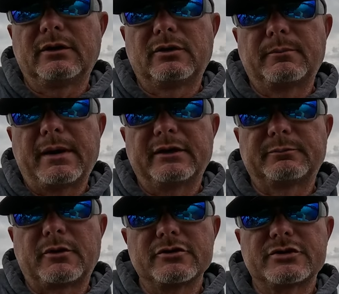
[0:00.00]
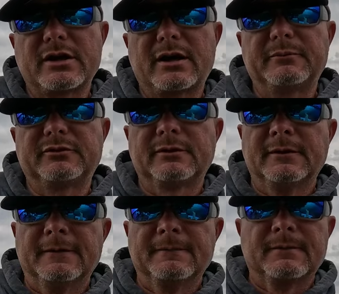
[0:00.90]
Bass Pro Shops
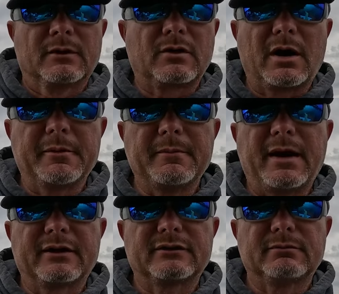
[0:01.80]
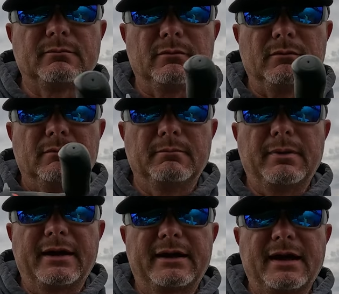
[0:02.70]
Crappie Max
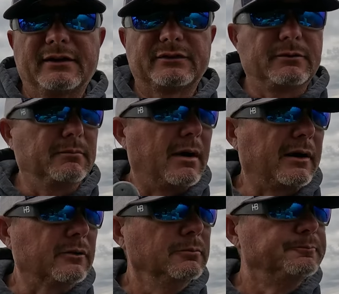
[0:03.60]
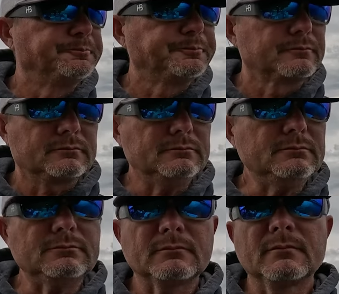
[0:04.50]
bait casting model,
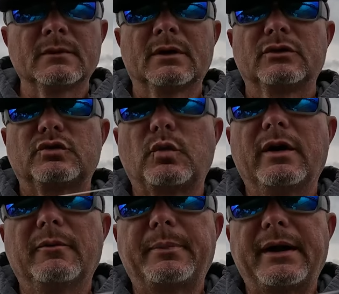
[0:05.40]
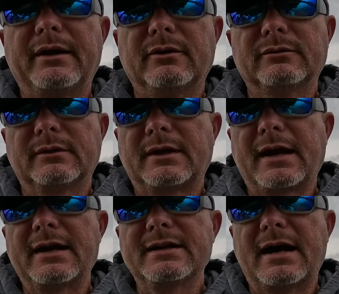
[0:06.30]
12-pound
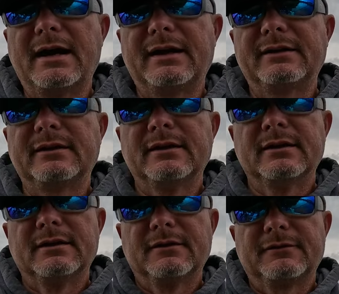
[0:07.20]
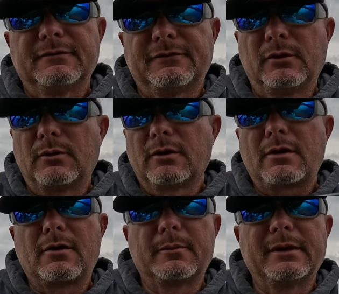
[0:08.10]
K9
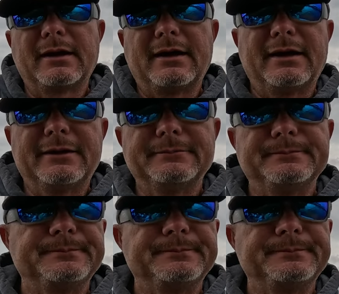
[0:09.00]
fluorocarbon line,